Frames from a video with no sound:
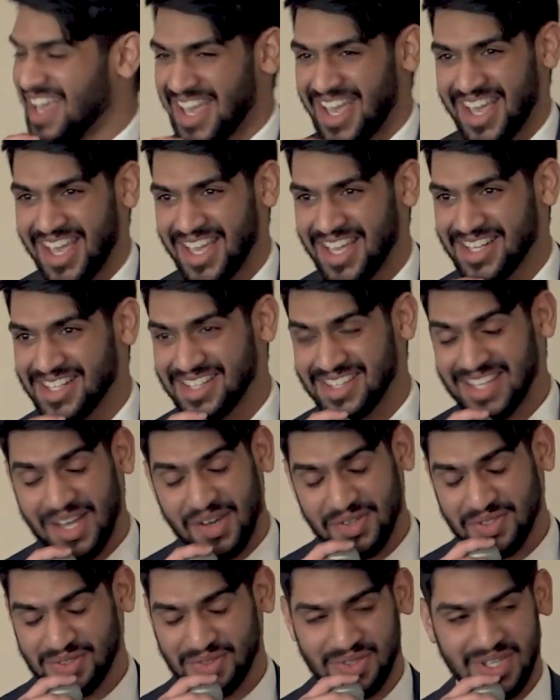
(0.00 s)
And that
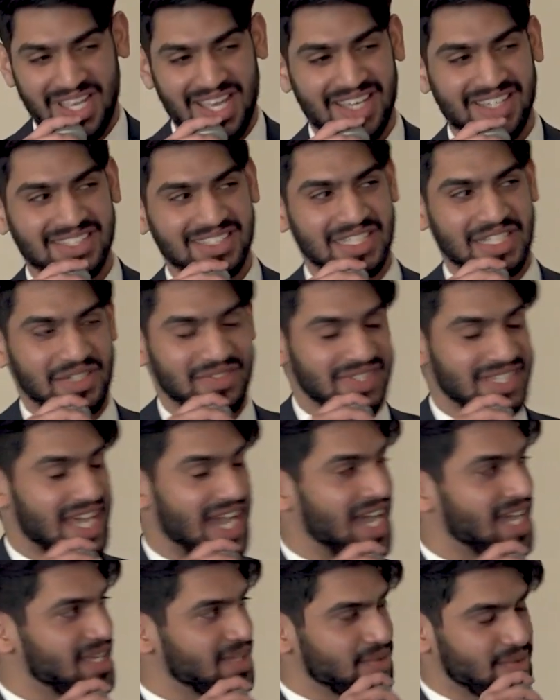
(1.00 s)
was the reality of it.
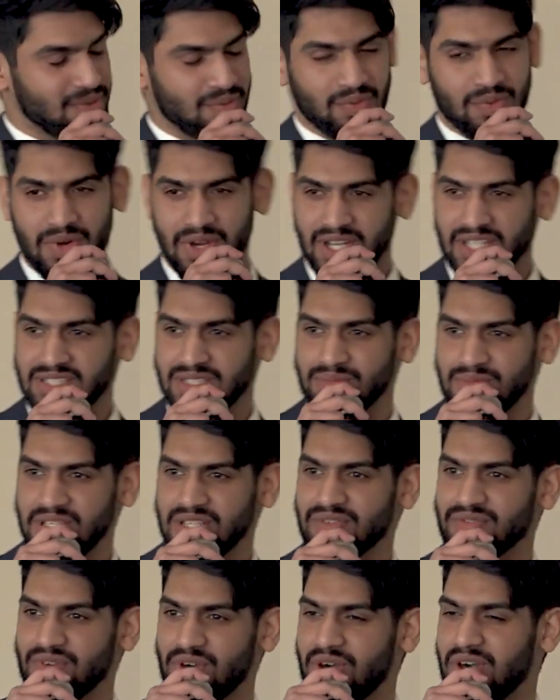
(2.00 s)
I wanted to be
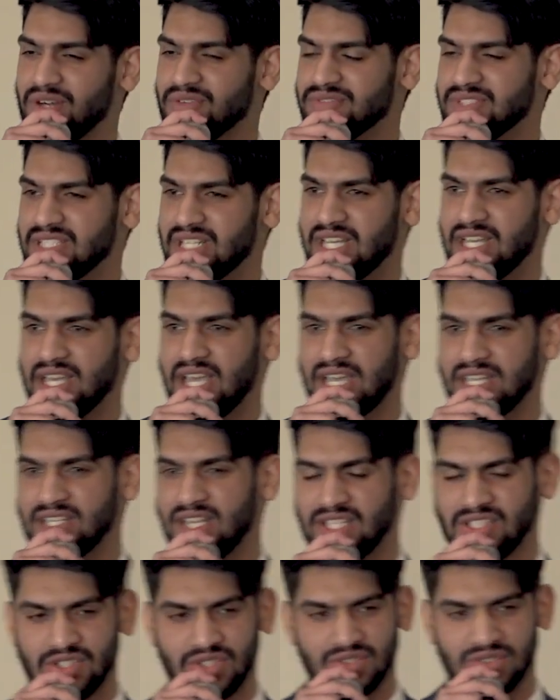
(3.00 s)
involved, and
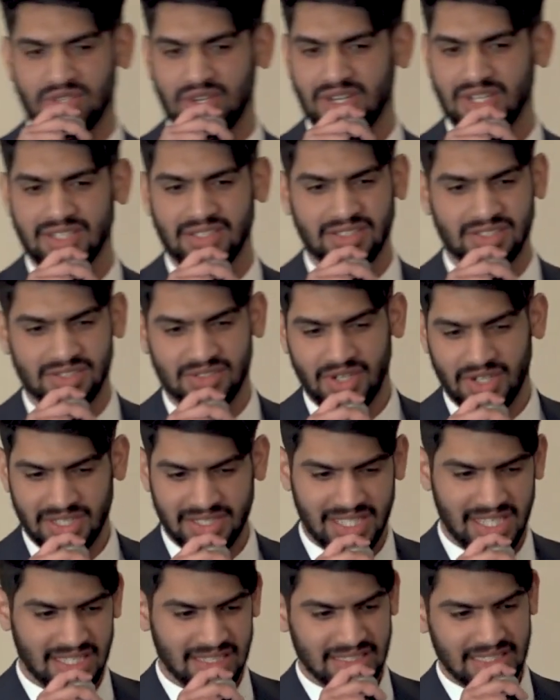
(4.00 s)
I just started
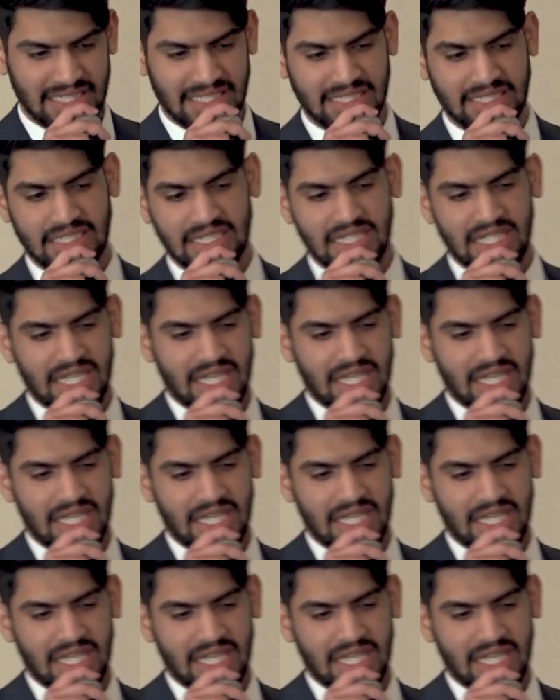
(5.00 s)
taking lead.